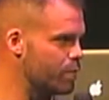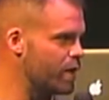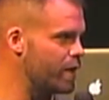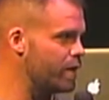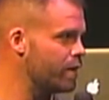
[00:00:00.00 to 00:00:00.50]

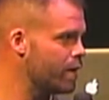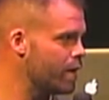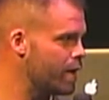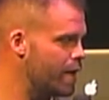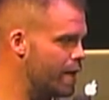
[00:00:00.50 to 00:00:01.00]
ready.
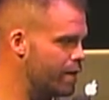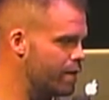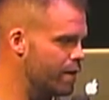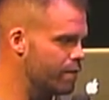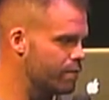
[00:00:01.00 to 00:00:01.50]
And
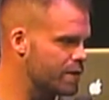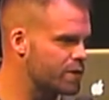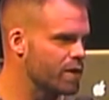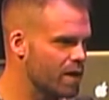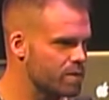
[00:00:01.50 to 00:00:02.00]
then
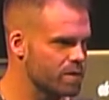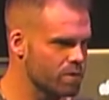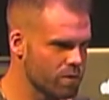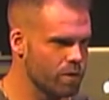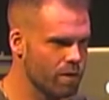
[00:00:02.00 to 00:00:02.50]
she asked, she says,
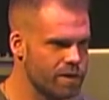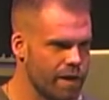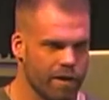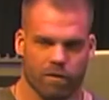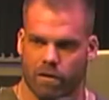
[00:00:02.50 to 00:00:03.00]
well, do you want to
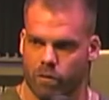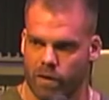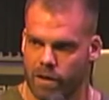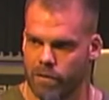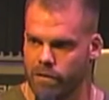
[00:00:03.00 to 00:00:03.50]
tag along to
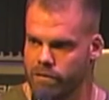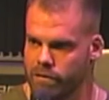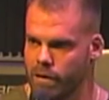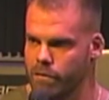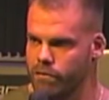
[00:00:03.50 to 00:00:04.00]
Weyburn and
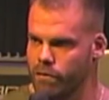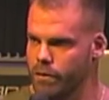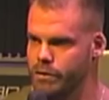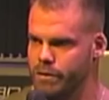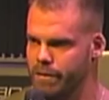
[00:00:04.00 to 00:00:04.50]
come to the photo
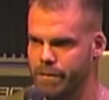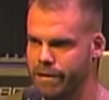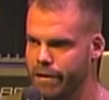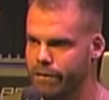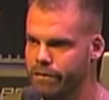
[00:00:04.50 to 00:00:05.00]
shoot? I'm like, no.